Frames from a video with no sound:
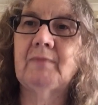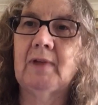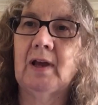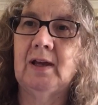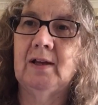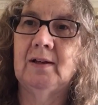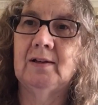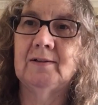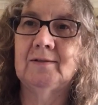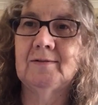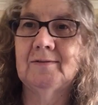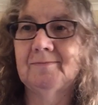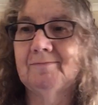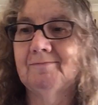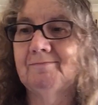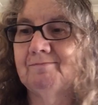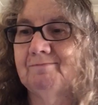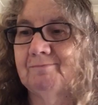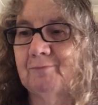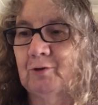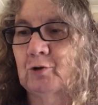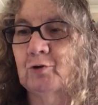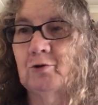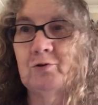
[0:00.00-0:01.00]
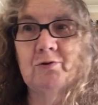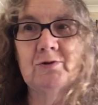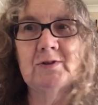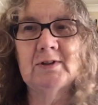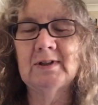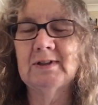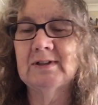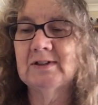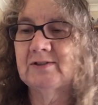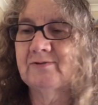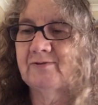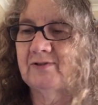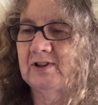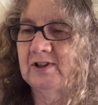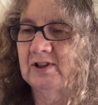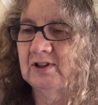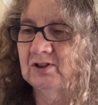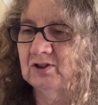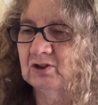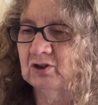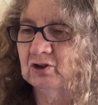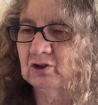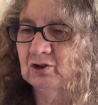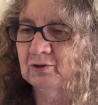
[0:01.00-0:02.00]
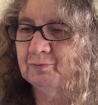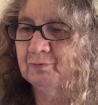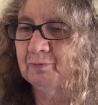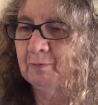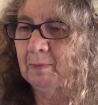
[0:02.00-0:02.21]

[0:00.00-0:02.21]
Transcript: and cruising is finished.